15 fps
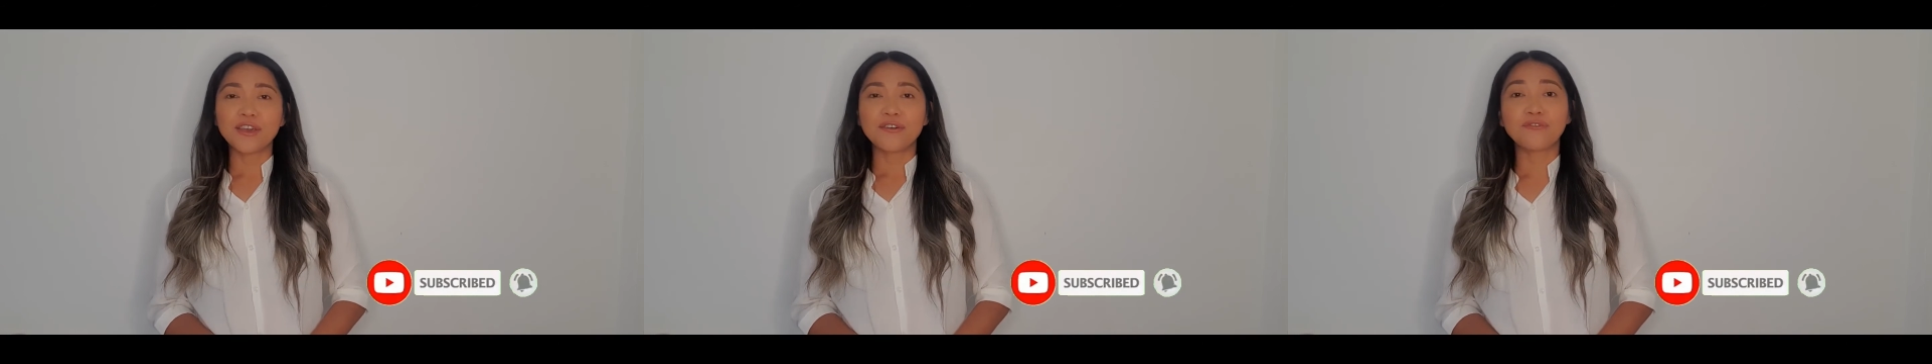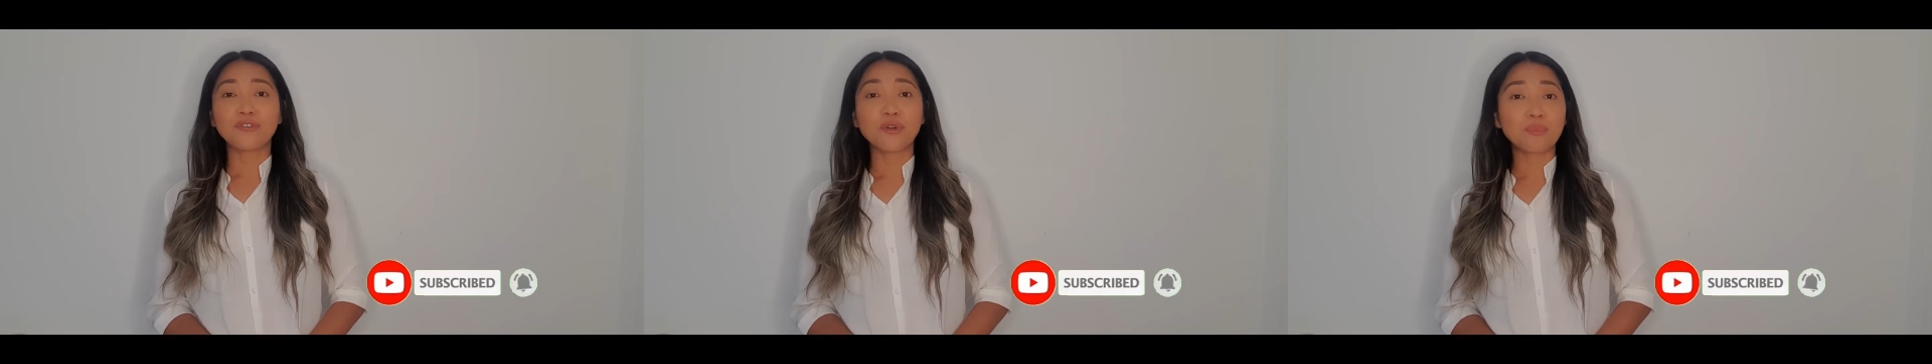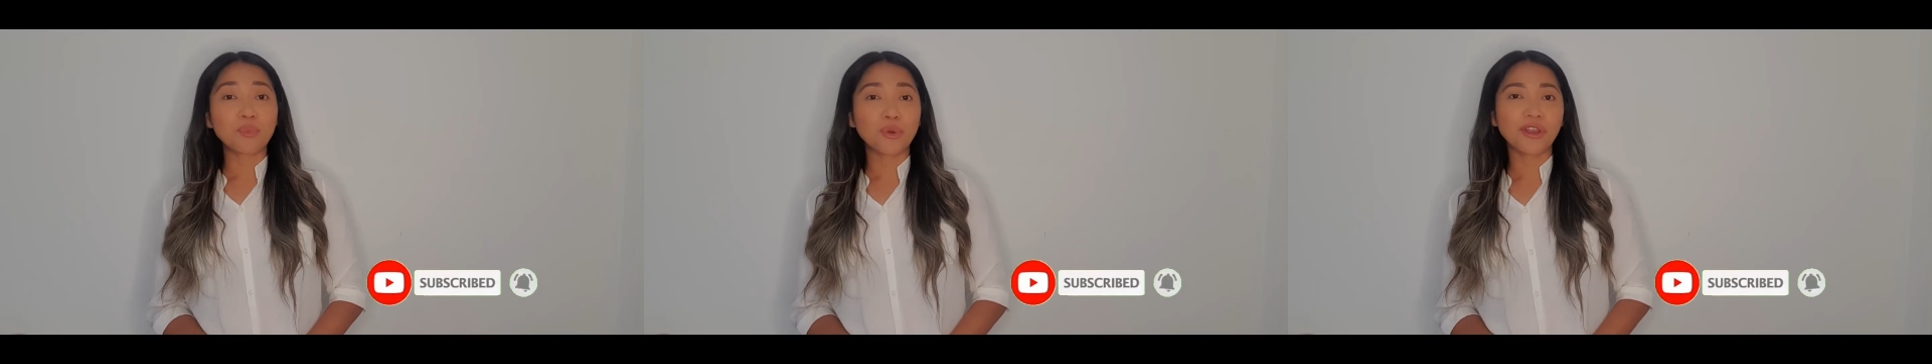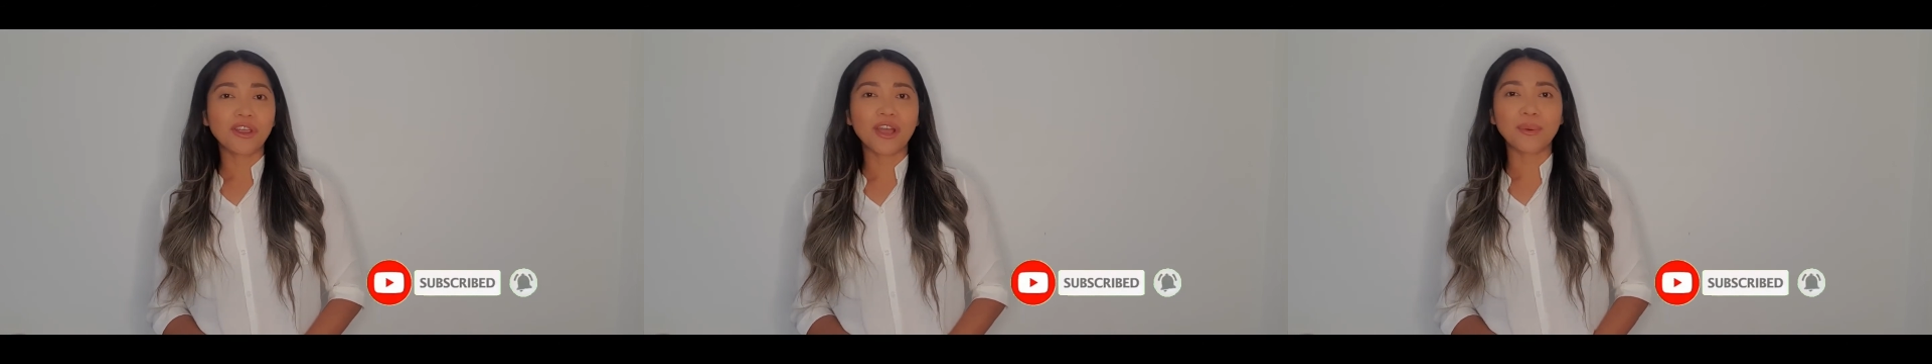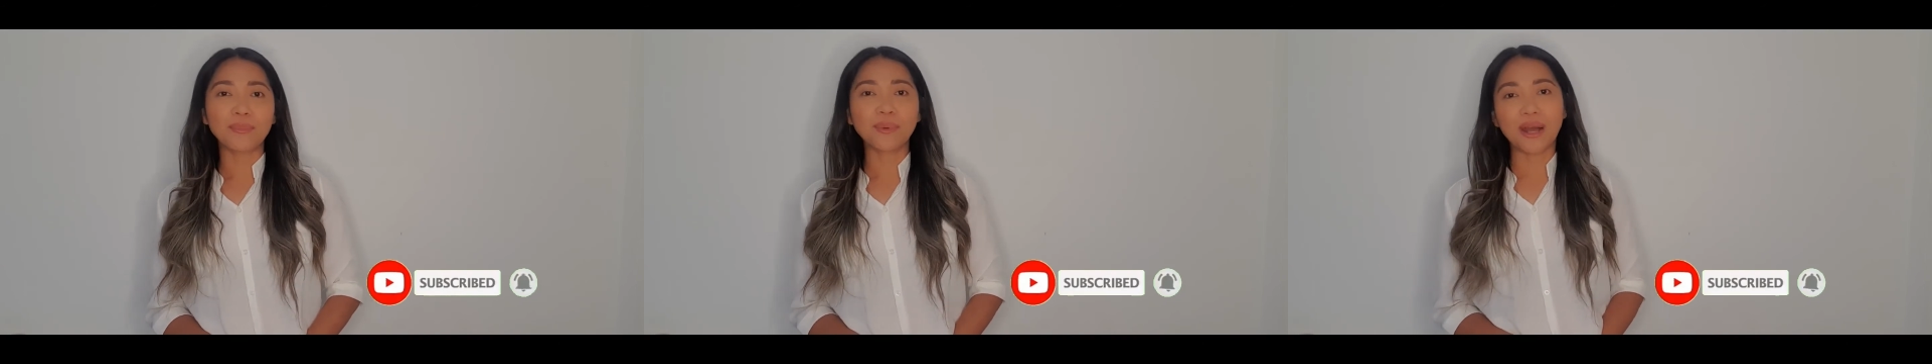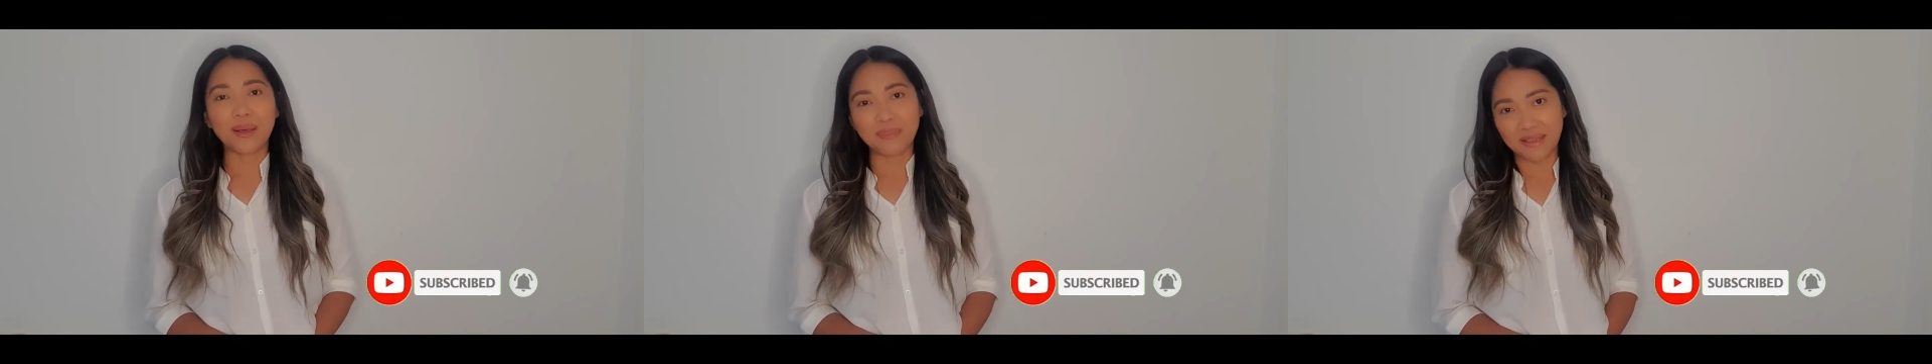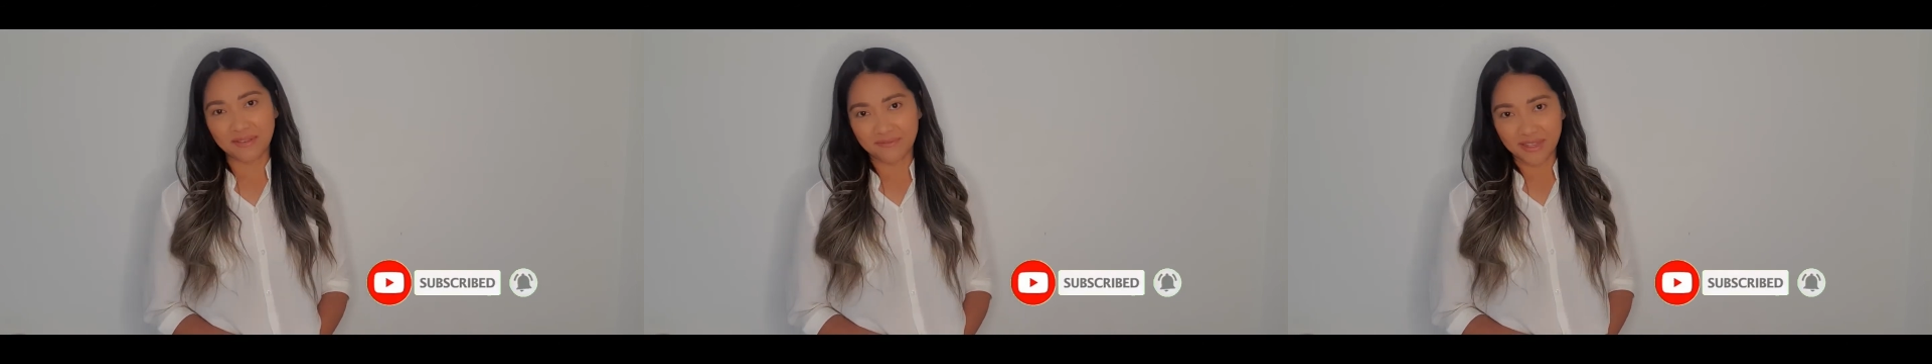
for more upcoming